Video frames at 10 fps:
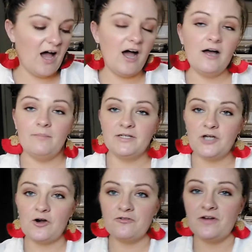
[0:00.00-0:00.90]
Uh, my
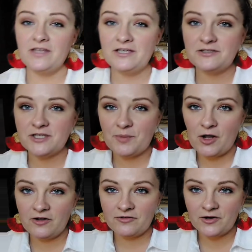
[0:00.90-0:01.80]
daughter finally used up
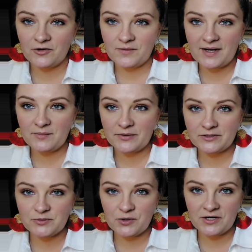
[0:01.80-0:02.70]
all of her rainbow
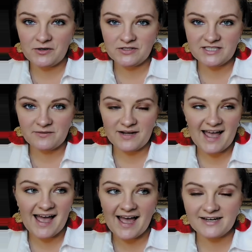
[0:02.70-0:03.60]
sprinkles that we
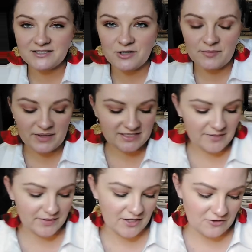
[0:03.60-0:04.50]
had, so I picked
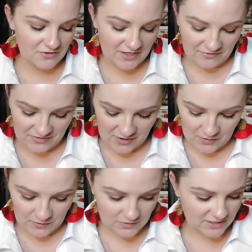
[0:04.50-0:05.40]
up another thing of
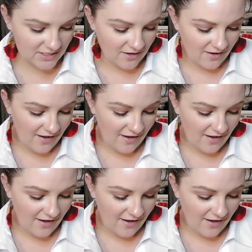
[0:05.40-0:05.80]
those